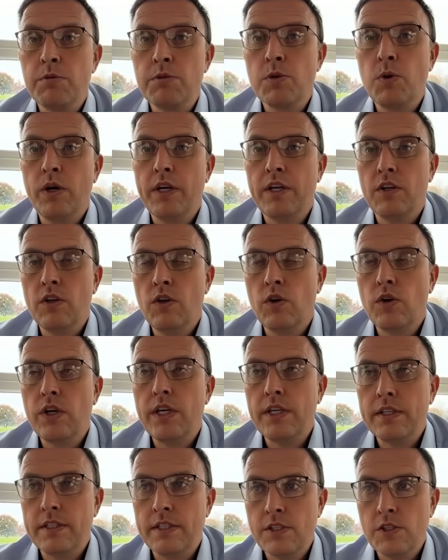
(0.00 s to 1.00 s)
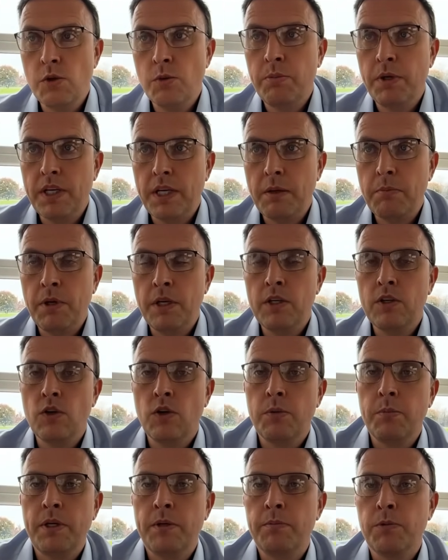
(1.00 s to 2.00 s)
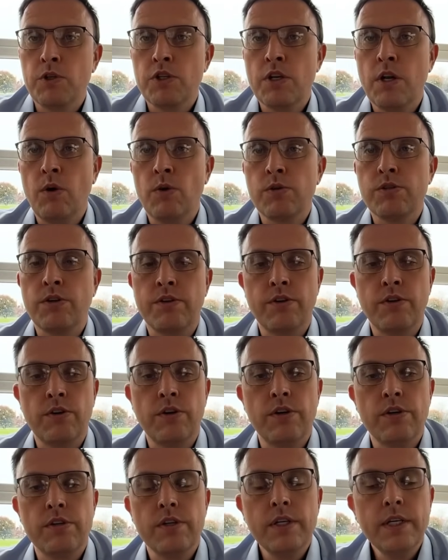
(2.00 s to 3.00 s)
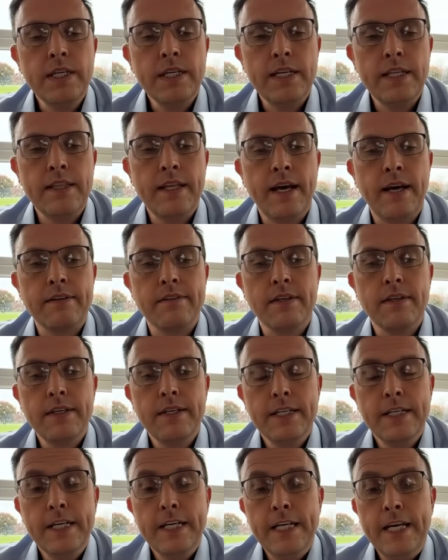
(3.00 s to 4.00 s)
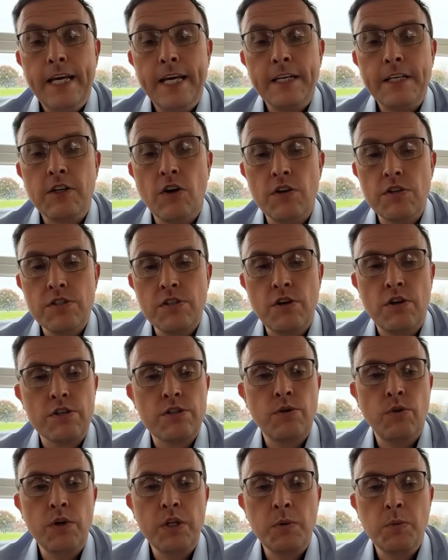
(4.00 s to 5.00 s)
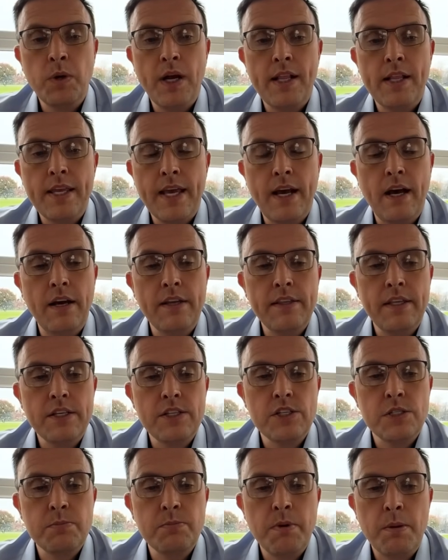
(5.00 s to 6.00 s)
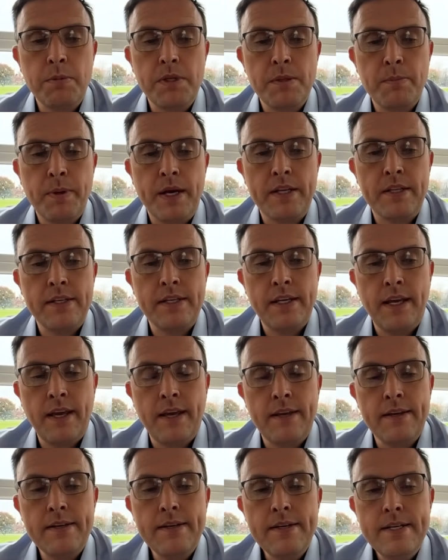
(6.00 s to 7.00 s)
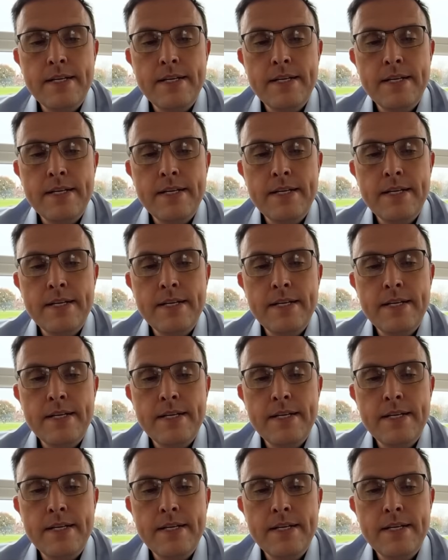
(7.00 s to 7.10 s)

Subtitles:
was quite unlucky in the Supreme. He could have been a much closer third in that. Gordon's horse running well. Yeah, I think she's maybe the bet of the day.